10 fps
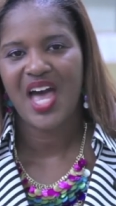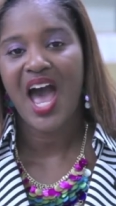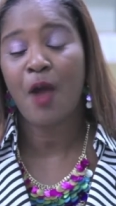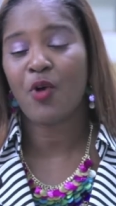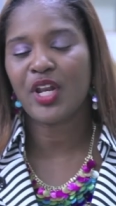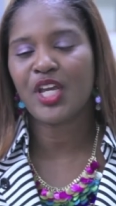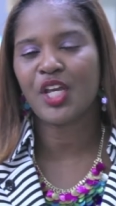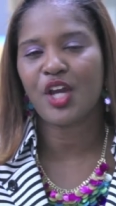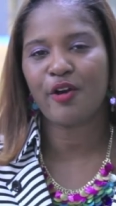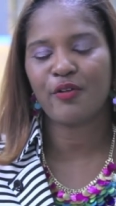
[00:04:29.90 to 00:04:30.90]
I want to
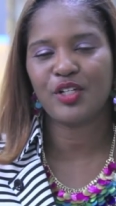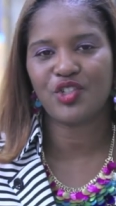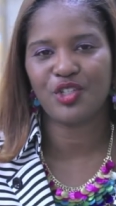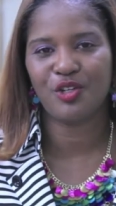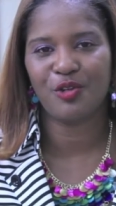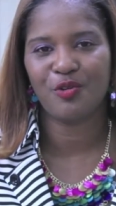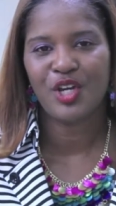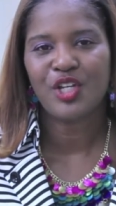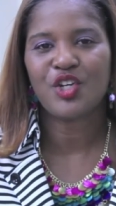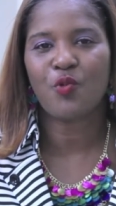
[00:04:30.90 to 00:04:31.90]
encourage you
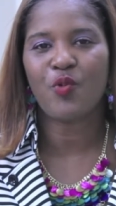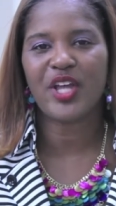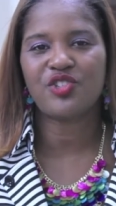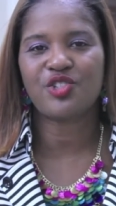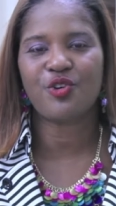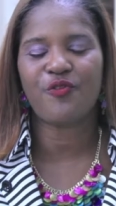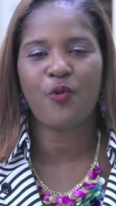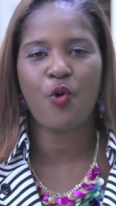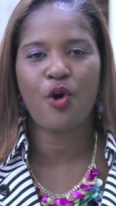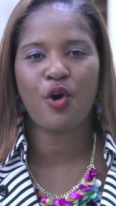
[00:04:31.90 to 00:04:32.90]
to register
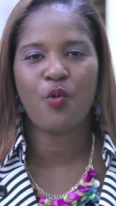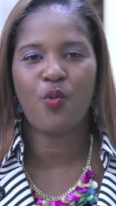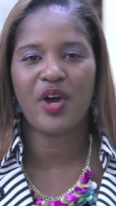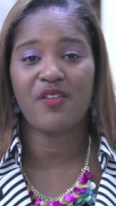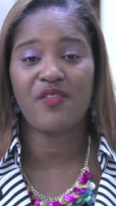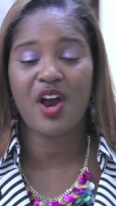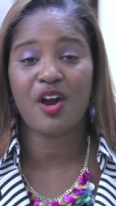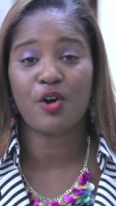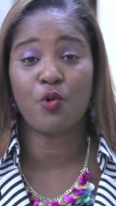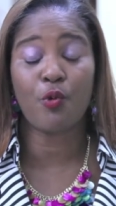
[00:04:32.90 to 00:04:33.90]
for one of
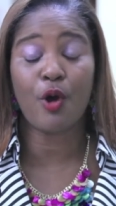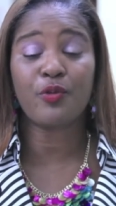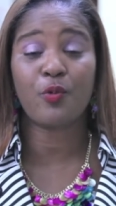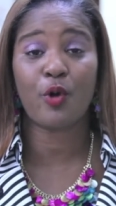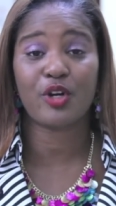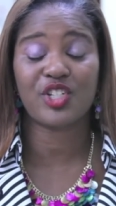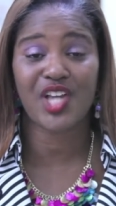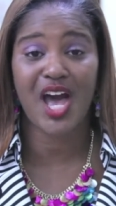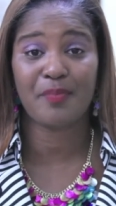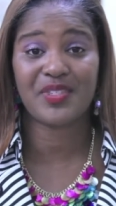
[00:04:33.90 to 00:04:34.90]
our growth
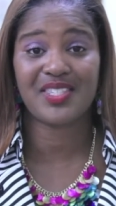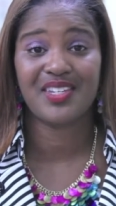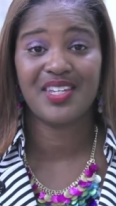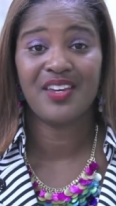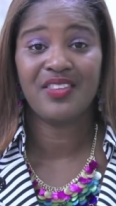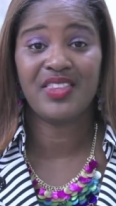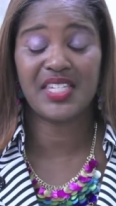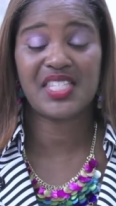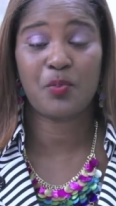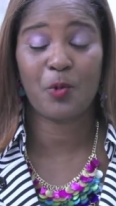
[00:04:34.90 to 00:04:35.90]
workshops
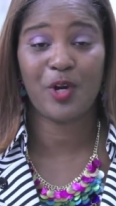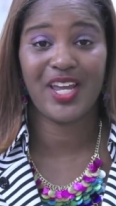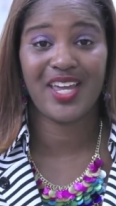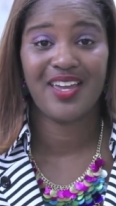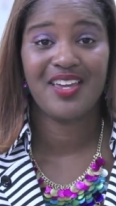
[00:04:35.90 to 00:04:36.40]
this spring.